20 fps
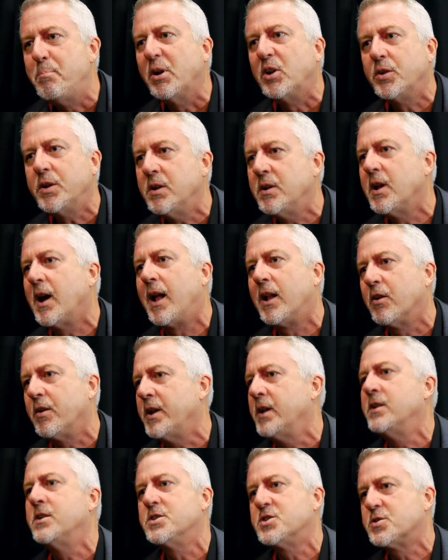billion-dollar
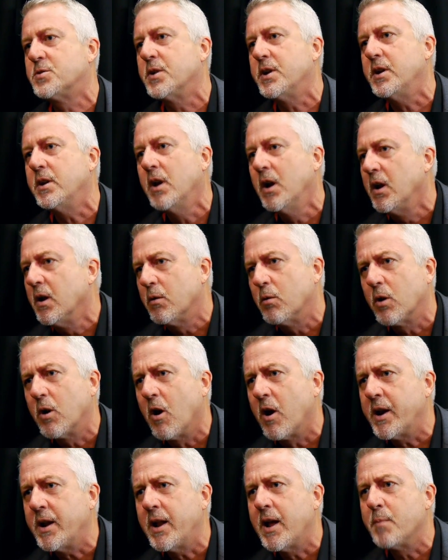industry
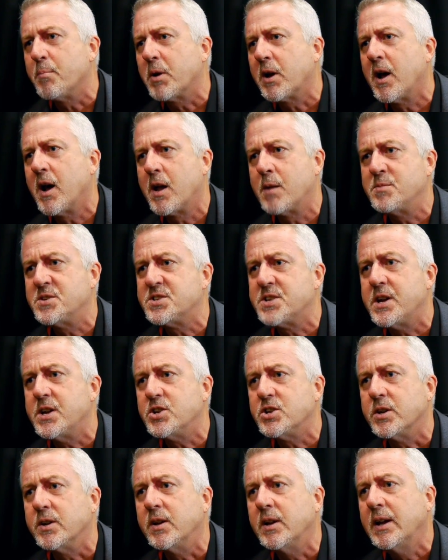regarding hemp
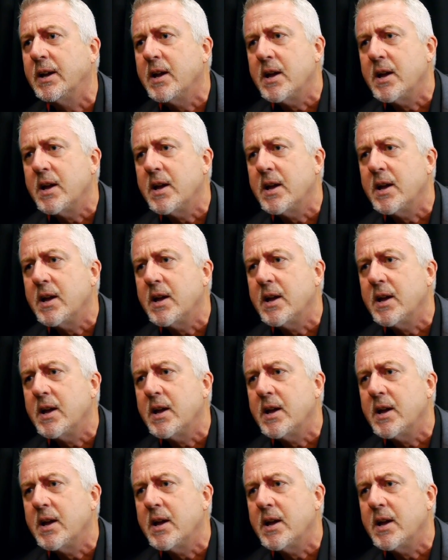economization.